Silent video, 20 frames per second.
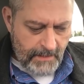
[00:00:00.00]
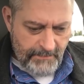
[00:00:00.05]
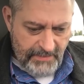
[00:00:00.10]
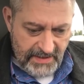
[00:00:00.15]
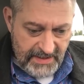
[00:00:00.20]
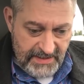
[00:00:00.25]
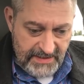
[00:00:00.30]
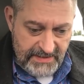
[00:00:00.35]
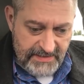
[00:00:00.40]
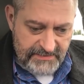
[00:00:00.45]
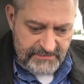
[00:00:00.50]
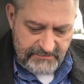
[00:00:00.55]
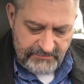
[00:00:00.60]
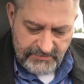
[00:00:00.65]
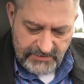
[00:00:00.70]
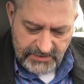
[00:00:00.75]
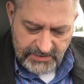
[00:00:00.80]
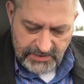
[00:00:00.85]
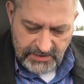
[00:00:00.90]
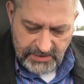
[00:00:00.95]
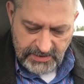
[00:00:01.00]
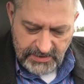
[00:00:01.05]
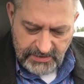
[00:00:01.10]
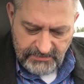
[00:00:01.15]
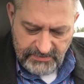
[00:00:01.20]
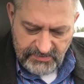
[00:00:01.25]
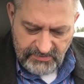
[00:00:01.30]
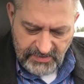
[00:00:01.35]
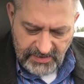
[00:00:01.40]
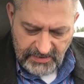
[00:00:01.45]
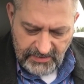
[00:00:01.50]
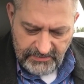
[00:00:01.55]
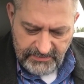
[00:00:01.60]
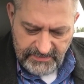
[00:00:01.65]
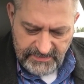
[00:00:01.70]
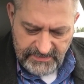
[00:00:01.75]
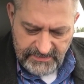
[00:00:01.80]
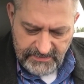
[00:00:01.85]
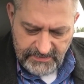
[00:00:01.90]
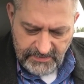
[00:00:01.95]
it is really good. Let me try a
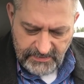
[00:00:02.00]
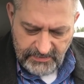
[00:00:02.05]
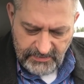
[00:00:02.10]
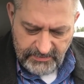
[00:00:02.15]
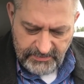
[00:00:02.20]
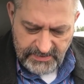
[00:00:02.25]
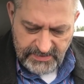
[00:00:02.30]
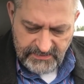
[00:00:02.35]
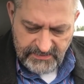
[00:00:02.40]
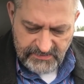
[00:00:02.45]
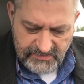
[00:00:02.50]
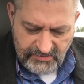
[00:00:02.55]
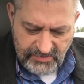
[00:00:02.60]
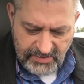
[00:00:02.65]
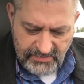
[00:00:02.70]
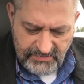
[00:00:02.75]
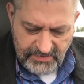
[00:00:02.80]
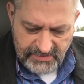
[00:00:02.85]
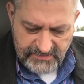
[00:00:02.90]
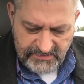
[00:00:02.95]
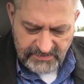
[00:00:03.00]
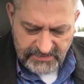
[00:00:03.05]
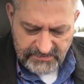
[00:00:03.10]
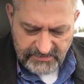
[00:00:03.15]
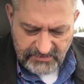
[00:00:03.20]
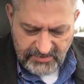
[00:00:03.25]
little bit of this cranberry sauce.